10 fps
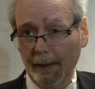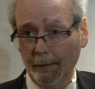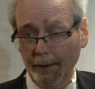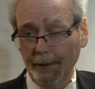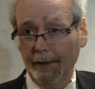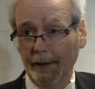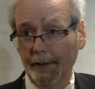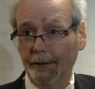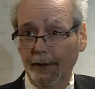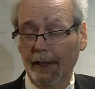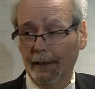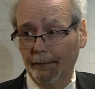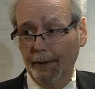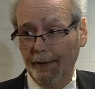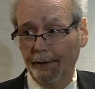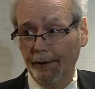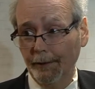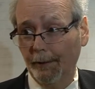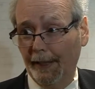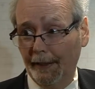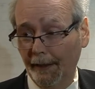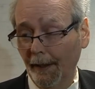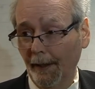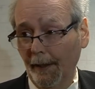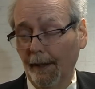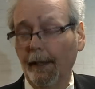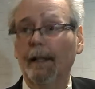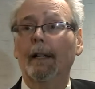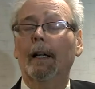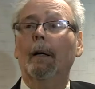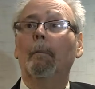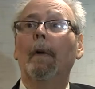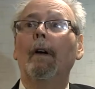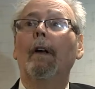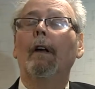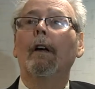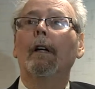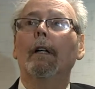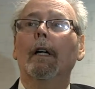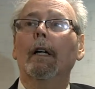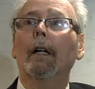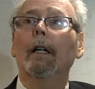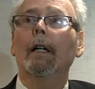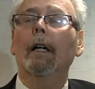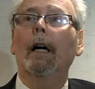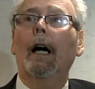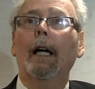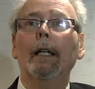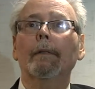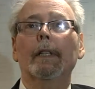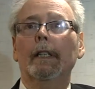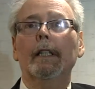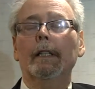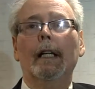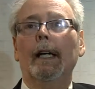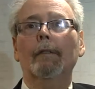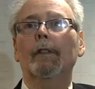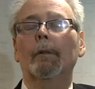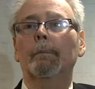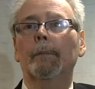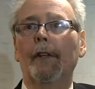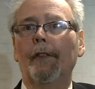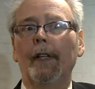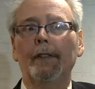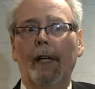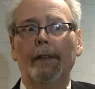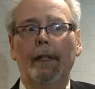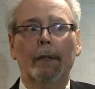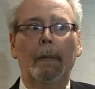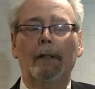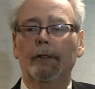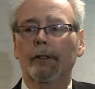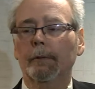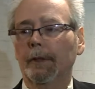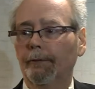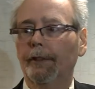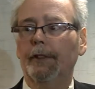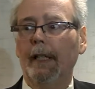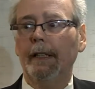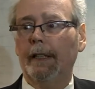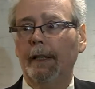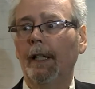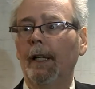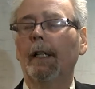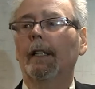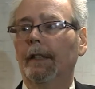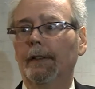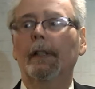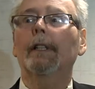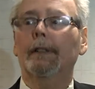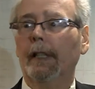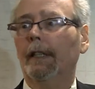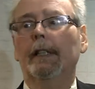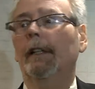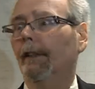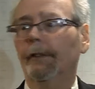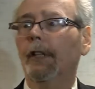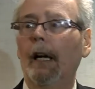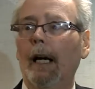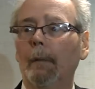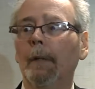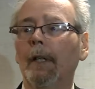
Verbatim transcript: about what's on the other side of what they're doing. Um, uh, I have again, I have no the things I think about in terms of resigning is is getting another job.